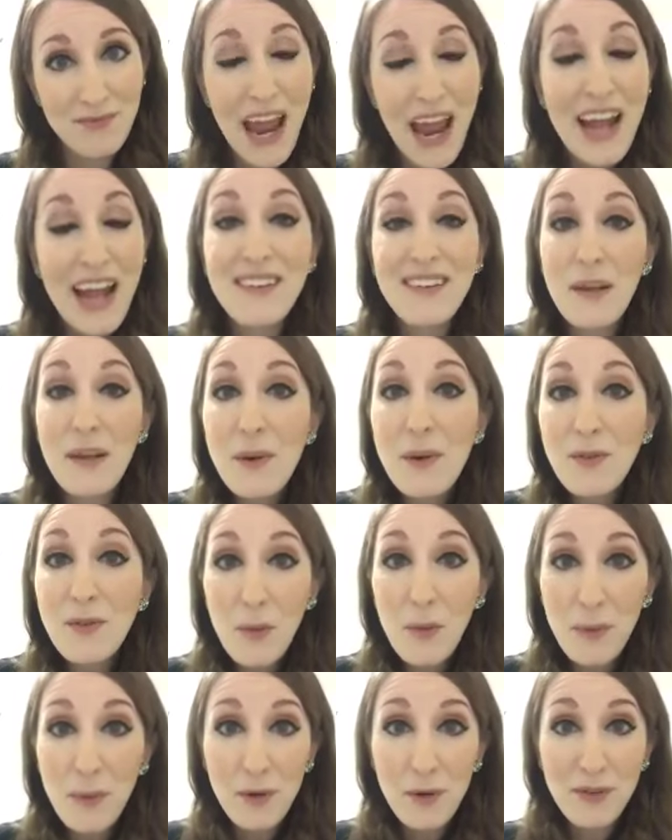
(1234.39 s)
And sometimes
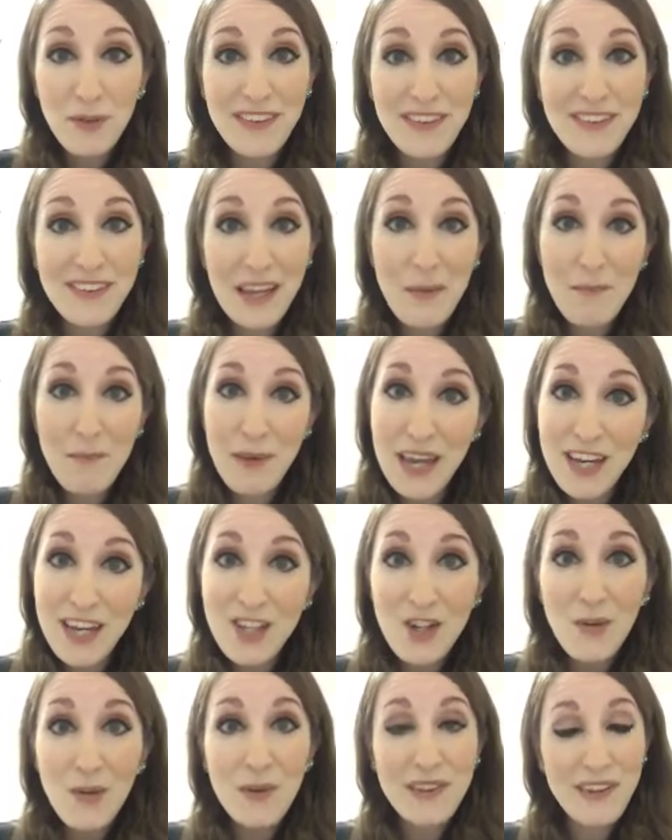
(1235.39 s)
I'll post the same
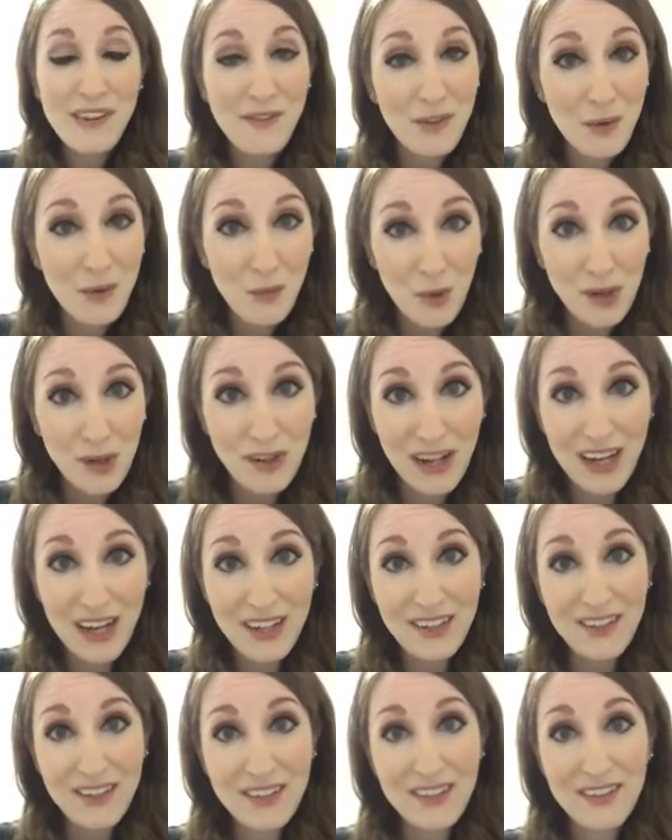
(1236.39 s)
picture with different
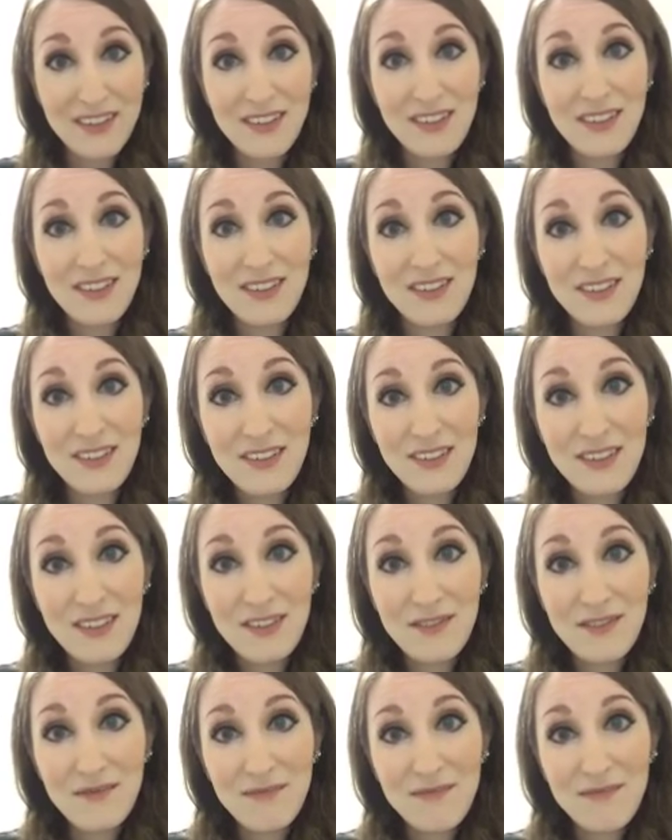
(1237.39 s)
wording.
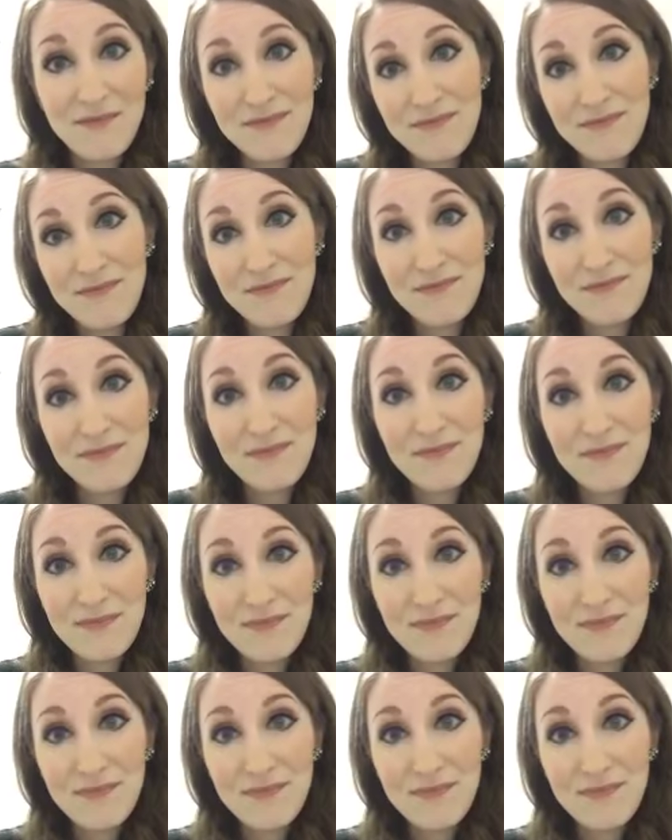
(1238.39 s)
Absolutely.